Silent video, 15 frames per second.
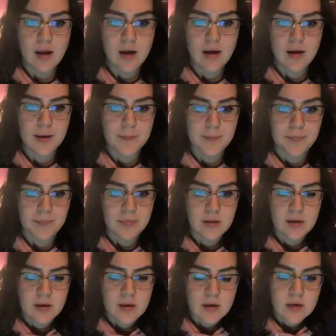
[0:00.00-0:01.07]

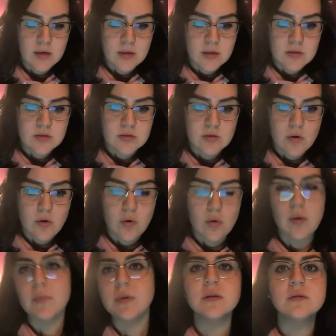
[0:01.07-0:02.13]
So
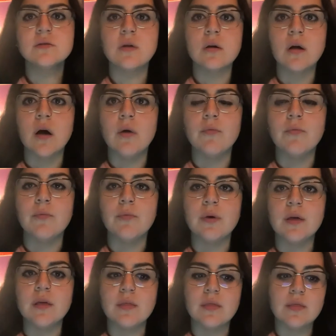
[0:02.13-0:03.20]
I'm going to start off
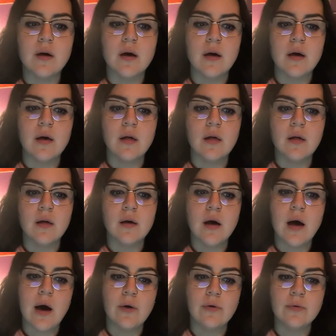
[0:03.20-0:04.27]
with
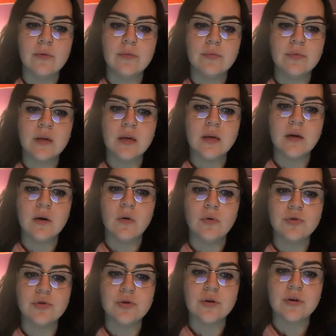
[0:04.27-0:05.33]
how the
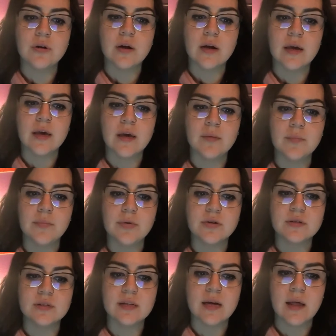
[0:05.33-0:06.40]
culture and
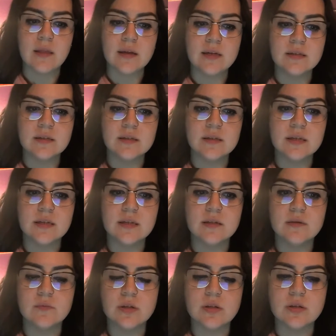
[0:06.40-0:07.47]
personality
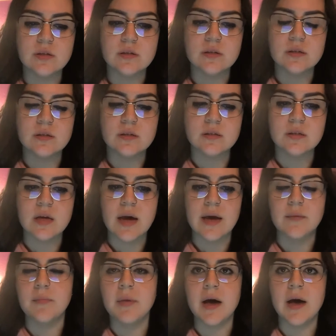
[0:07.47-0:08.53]
studies, which is
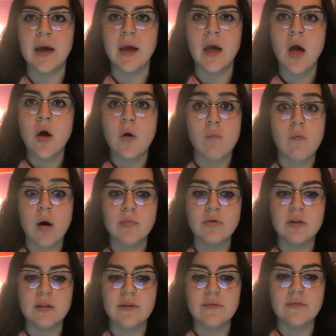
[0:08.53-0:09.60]
designed by
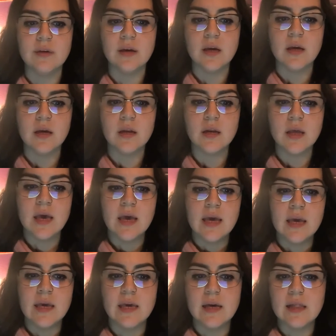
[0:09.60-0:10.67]
Robert Levine.
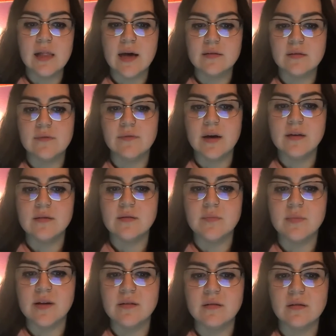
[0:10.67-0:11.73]
He classifies
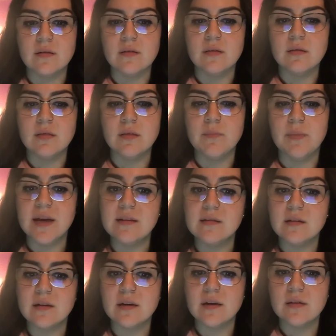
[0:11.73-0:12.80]
the
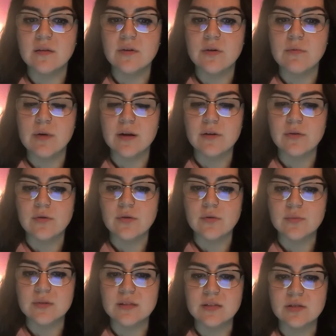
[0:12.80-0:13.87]
basic
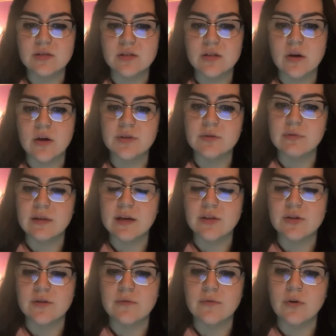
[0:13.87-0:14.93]
theoretical position on the
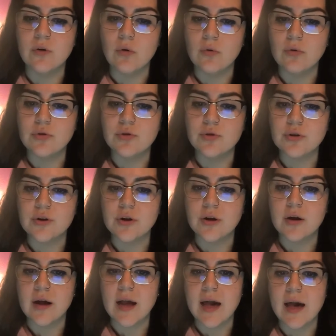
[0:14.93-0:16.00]
relation of
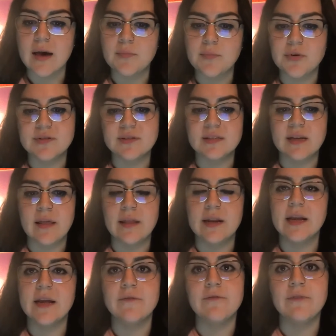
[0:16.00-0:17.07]
culture and
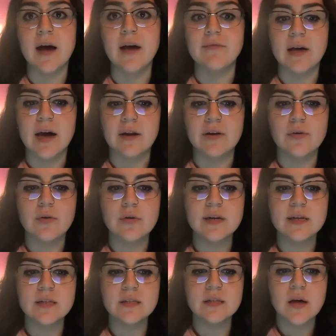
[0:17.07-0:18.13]
personality in 5
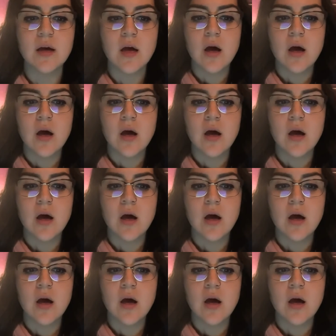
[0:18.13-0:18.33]
categories.